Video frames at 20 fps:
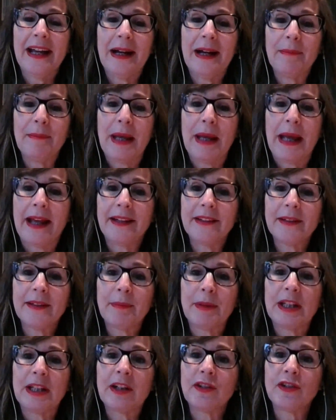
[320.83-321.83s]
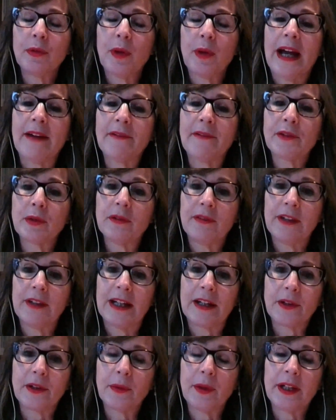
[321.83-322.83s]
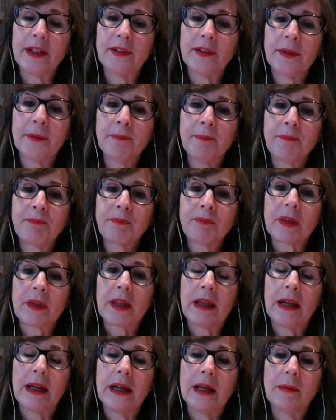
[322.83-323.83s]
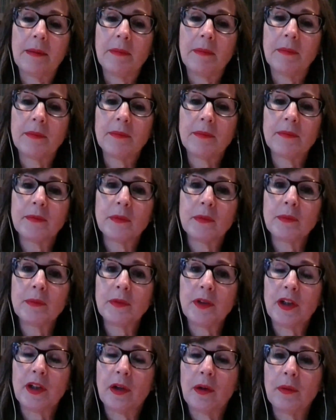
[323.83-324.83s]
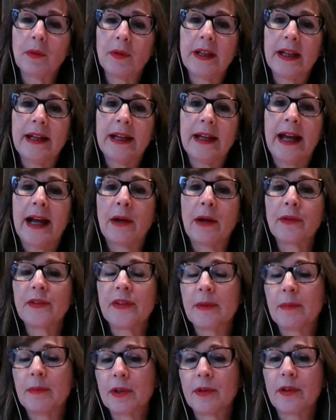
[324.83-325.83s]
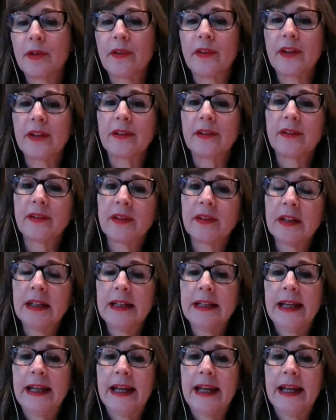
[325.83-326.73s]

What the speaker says: And because you have to evaluate, how similar is this?